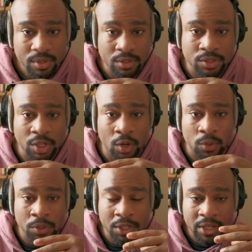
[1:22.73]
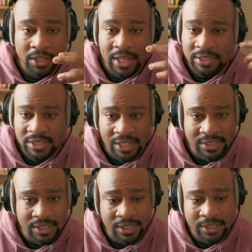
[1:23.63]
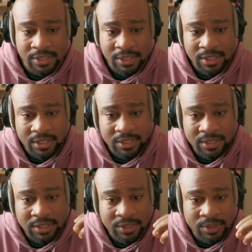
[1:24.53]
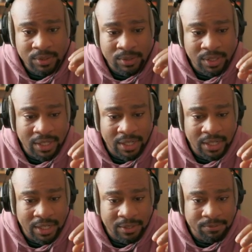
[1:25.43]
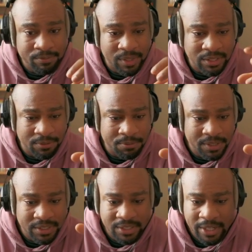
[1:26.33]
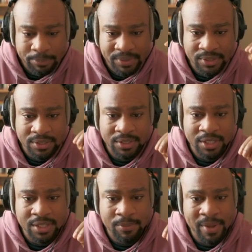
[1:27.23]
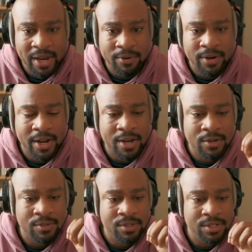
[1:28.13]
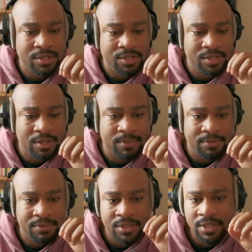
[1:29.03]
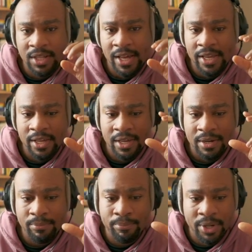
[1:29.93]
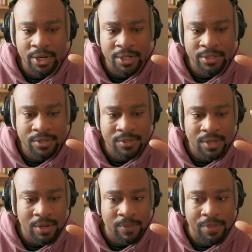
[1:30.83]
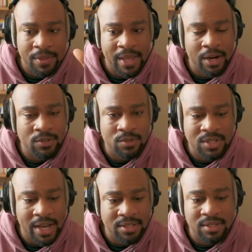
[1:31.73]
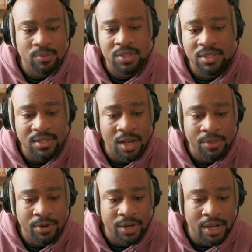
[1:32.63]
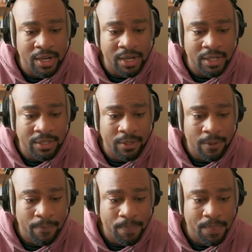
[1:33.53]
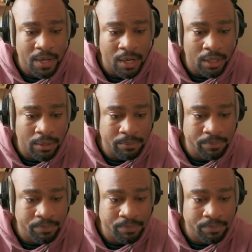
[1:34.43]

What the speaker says: So that's like the little like the footsteps in the background, some of the like birds, but then that also ties in with this other um